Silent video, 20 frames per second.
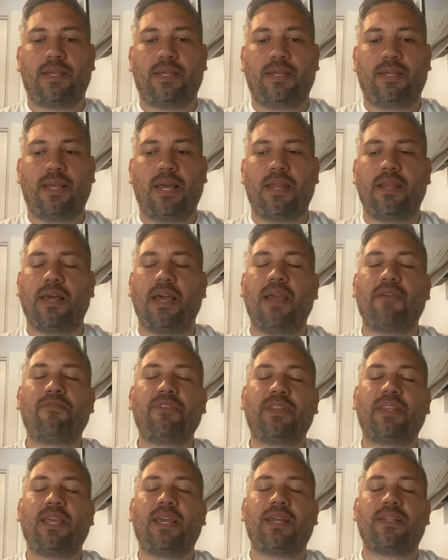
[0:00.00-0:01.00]
kind of
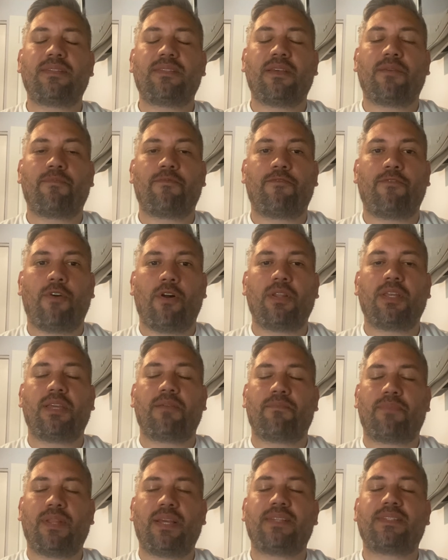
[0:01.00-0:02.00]
everything ends up falling
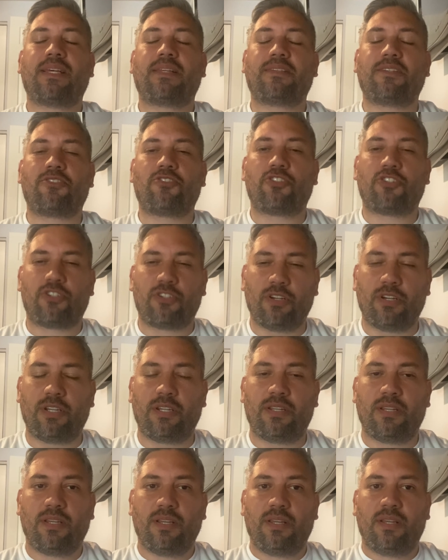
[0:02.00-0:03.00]
in place as it
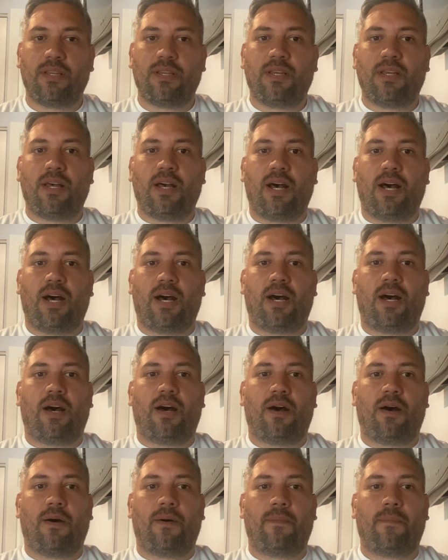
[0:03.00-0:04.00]
should.
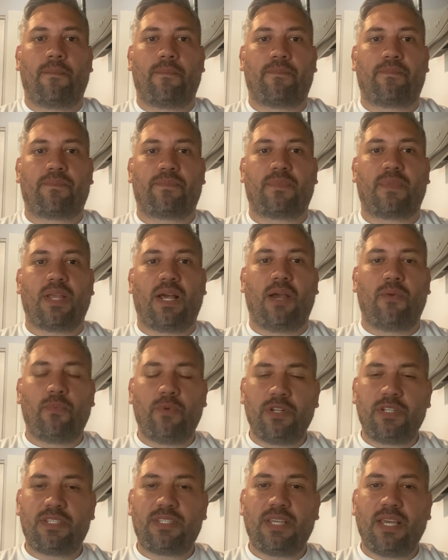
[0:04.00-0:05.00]
I
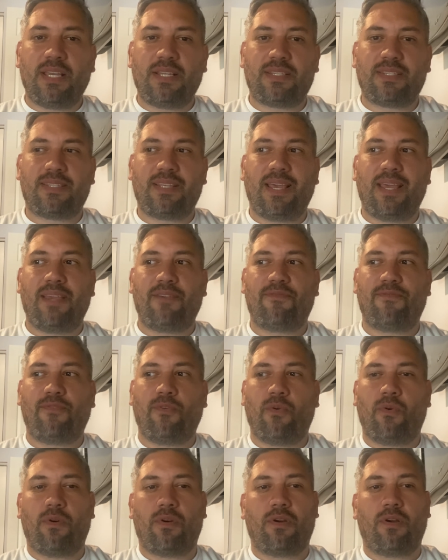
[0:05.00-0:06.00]
would say stay
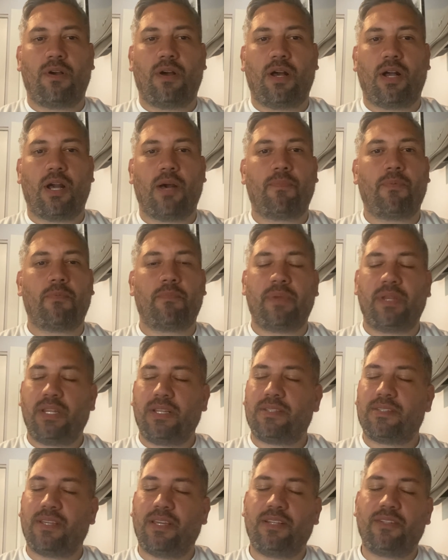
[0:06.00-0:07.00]
for a couple
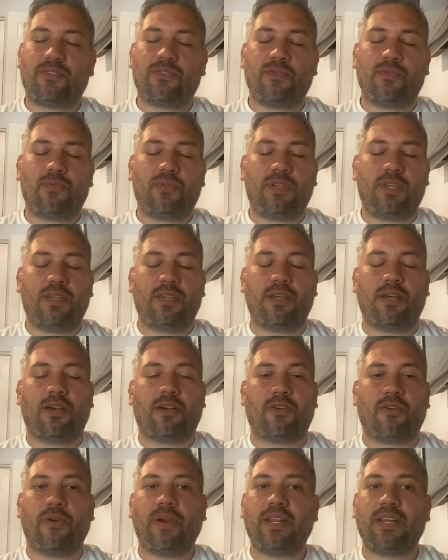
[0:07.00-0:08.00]
minutes into the
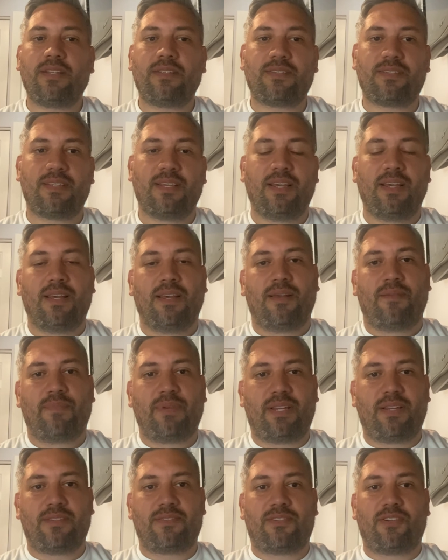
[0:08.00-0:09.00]
credits,
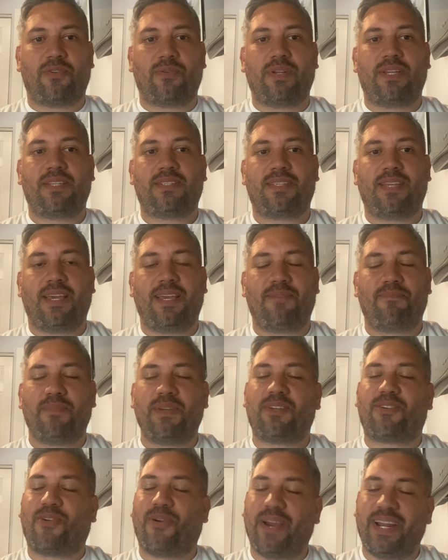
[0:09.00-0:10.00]
because there is a
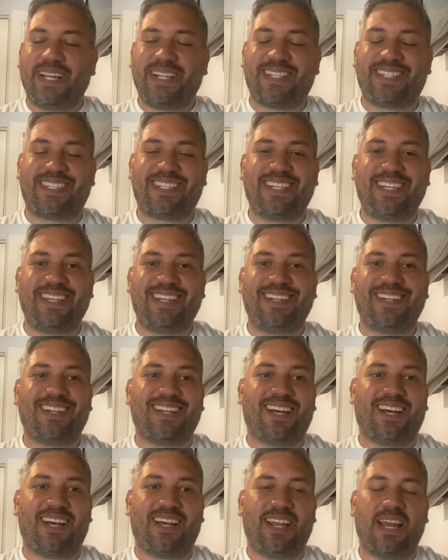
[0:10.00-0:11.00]
mid-credit scene.
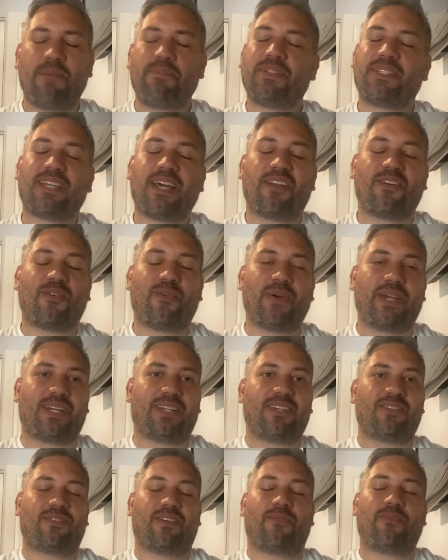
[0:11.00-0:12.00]
It happens kind of
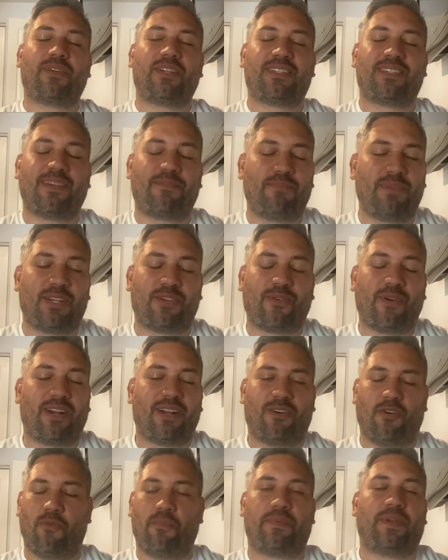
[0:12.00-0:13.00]
quickly, so I wouldn't say
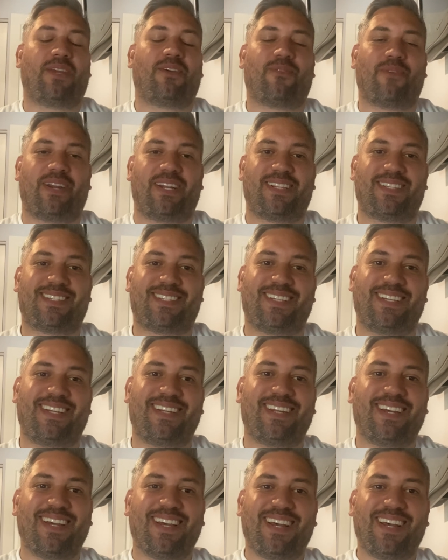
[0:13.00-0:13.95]
mid-credit, opening credit scene,